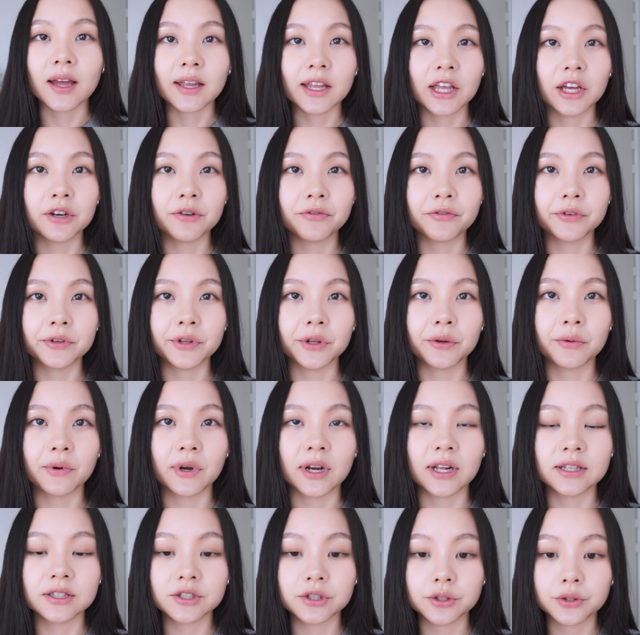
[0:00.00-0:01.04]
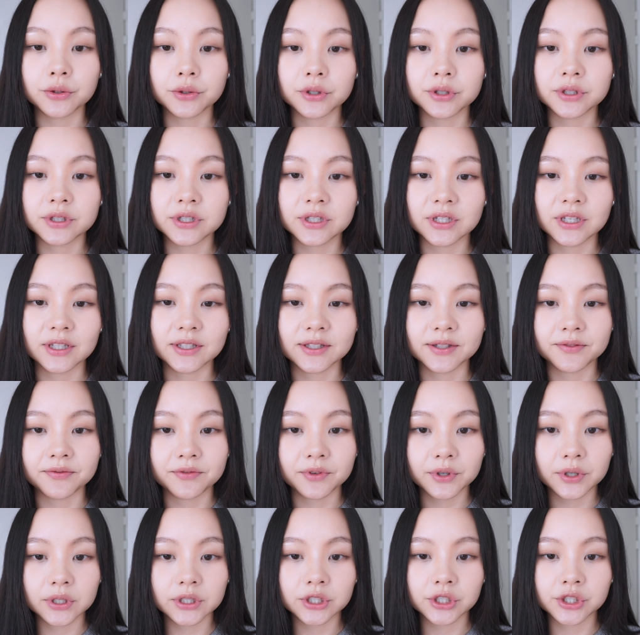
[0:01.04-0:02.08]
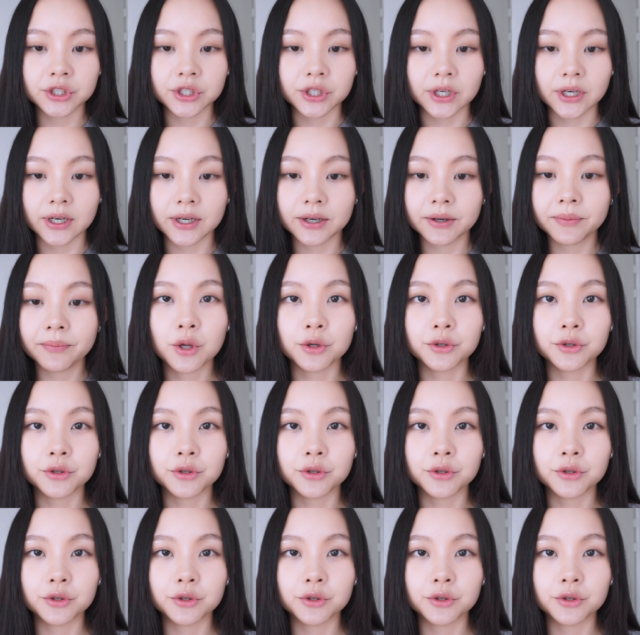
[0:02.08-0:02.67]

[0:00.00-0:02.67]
Again, for the gradient, so you can see it's very sheer.